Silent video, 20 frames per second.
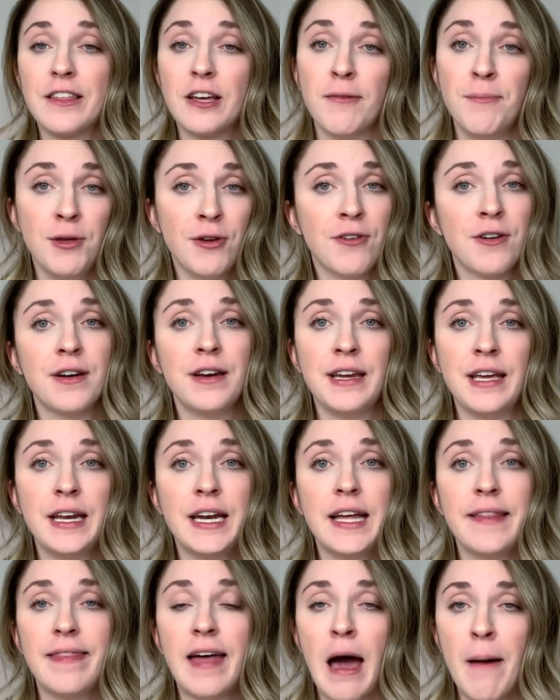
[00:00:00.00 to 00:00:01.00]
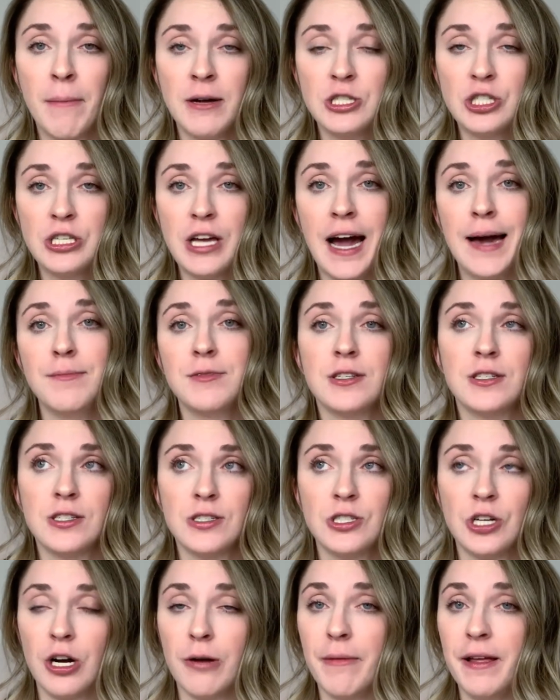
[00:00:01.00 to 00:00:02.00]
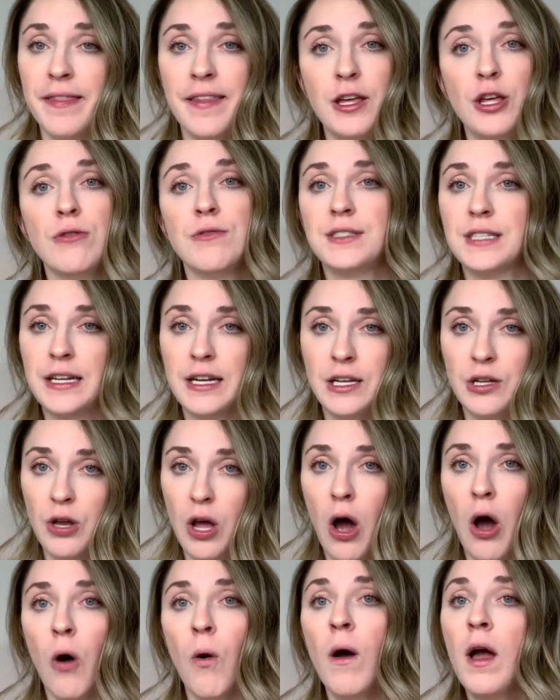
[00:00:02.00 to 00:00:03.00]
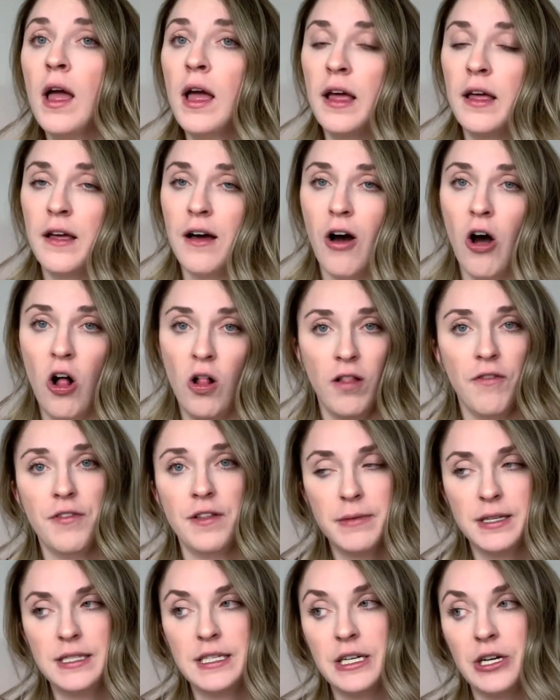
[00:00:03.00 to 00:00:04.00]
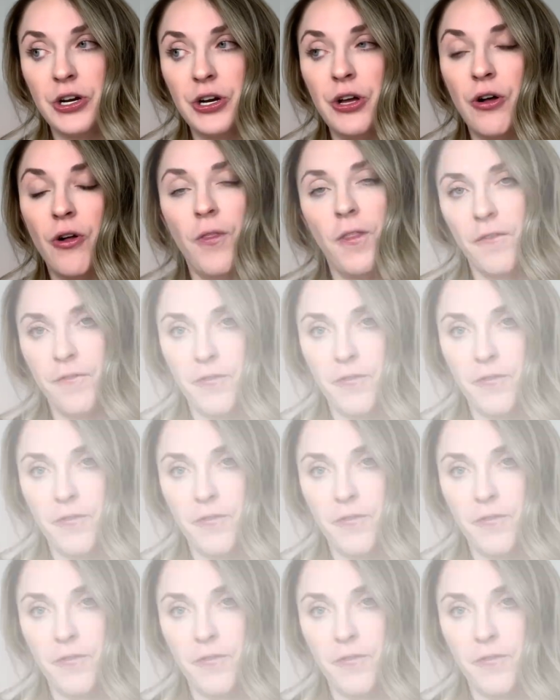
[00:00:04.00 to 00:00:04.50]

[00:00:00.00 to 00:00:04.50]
the computer needed that much time to determine that you didn't know all of the material the